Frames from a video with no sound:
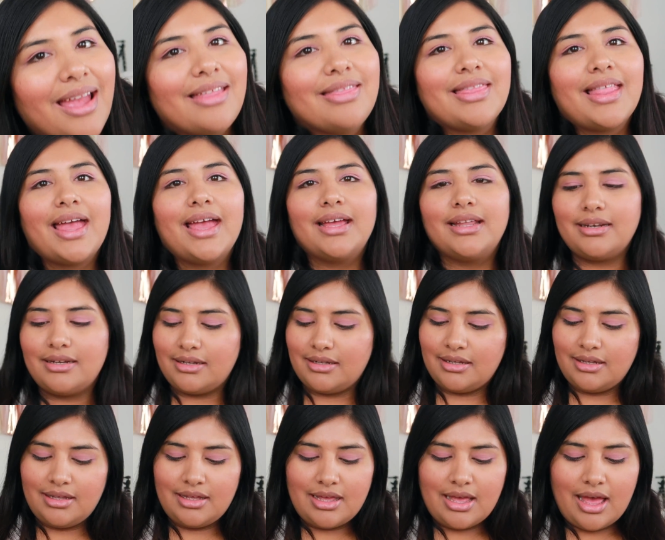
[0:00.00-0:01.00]
And then
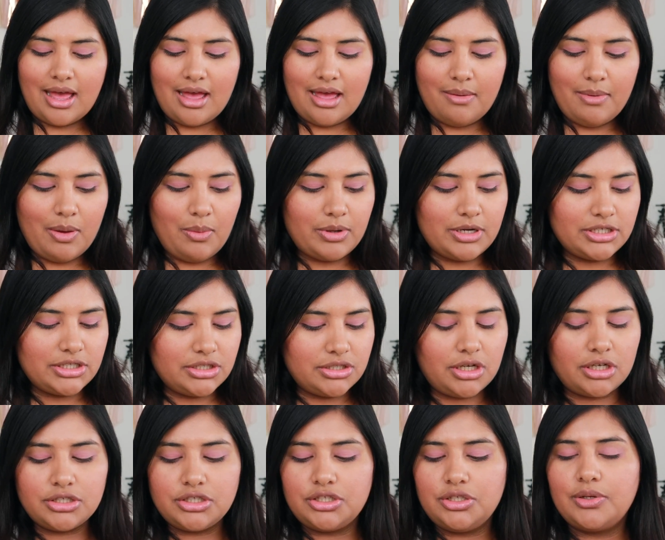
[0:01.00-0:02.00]
I wanted to
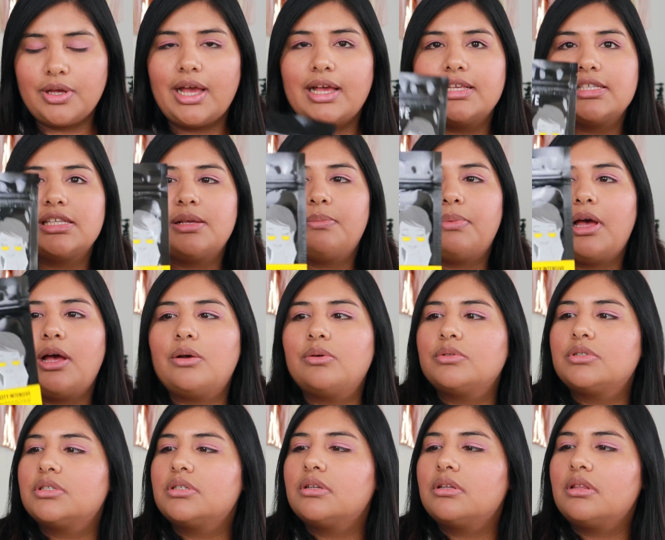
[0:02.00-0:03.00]
talk to you guys
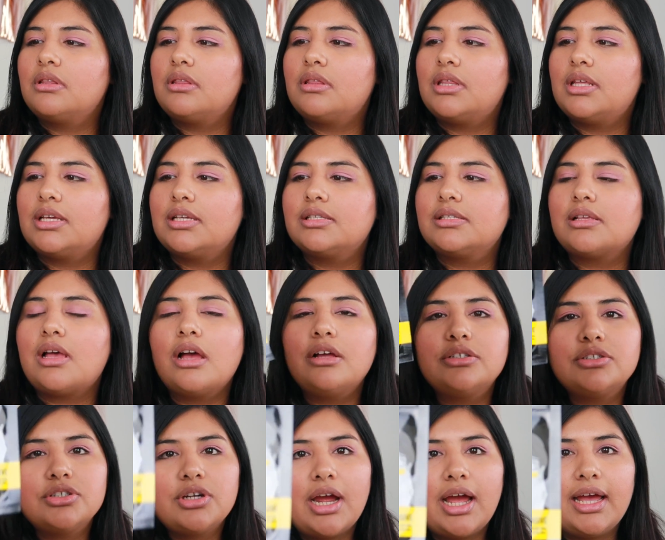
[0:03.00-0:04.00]
about this
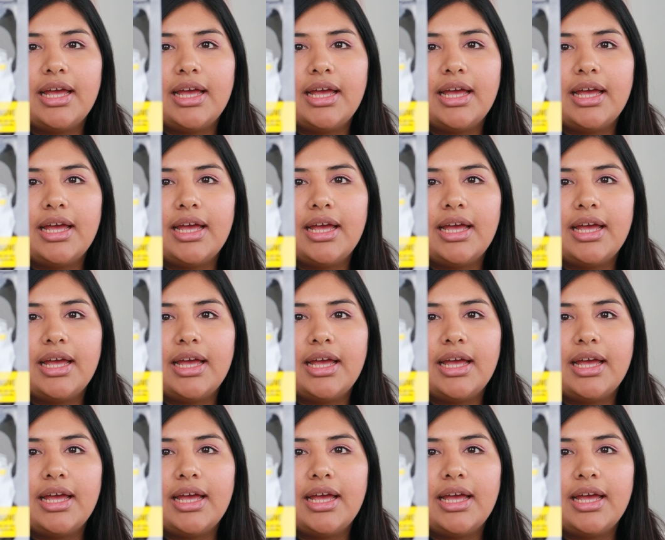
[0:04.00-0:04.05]
under